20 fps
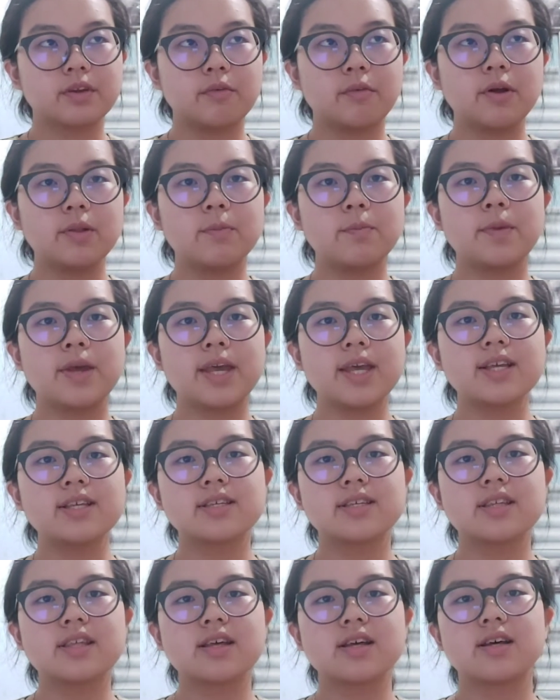what
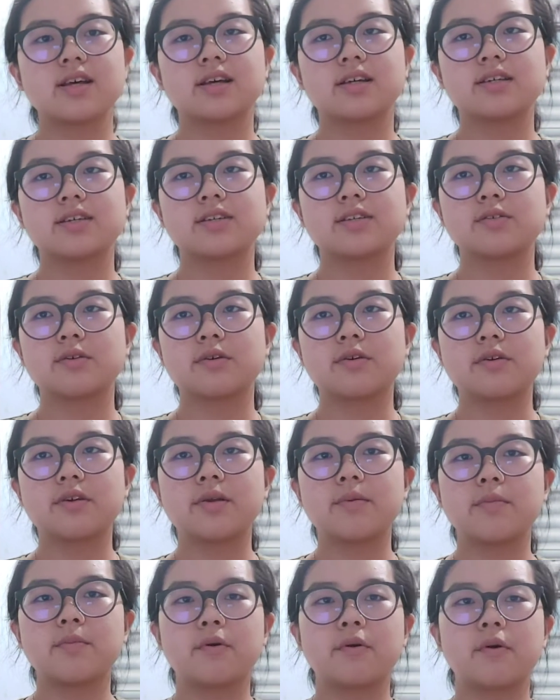makes the
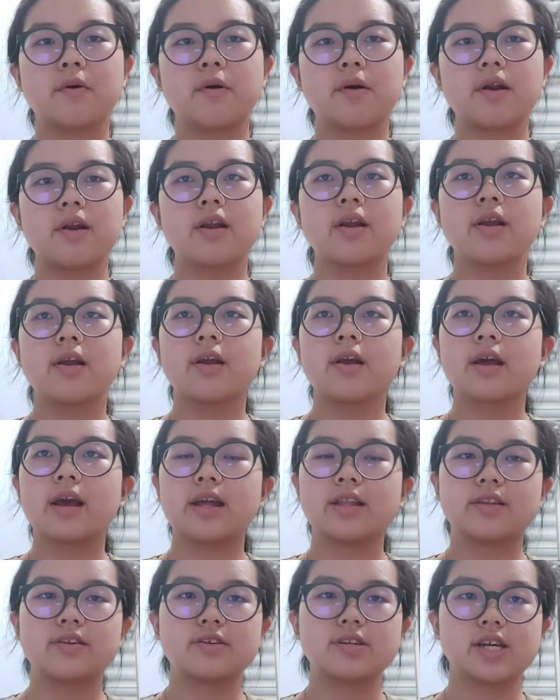story more
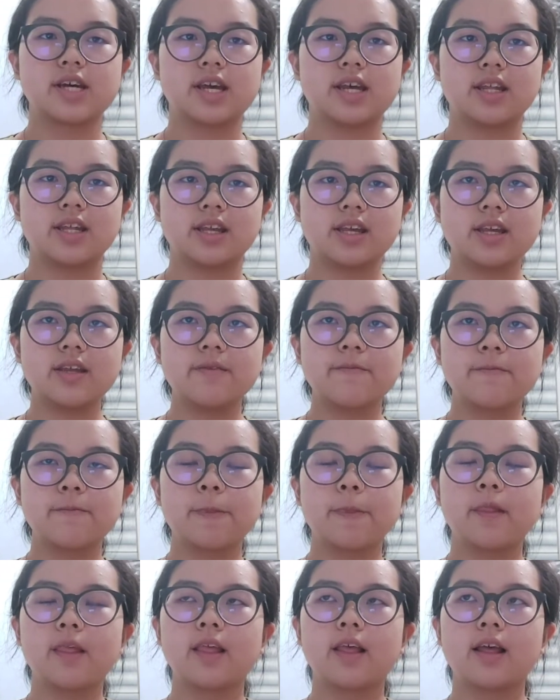entertaining
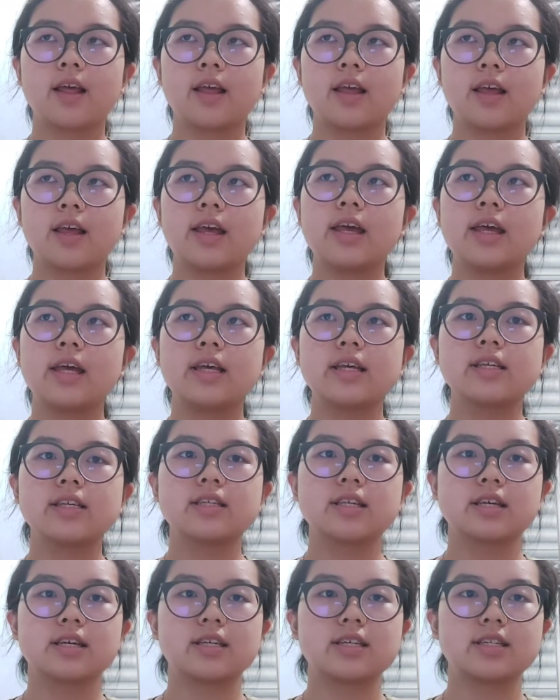is
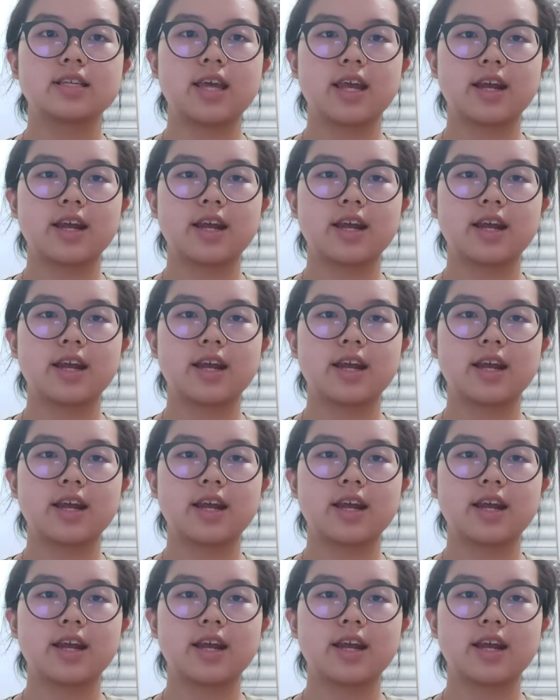his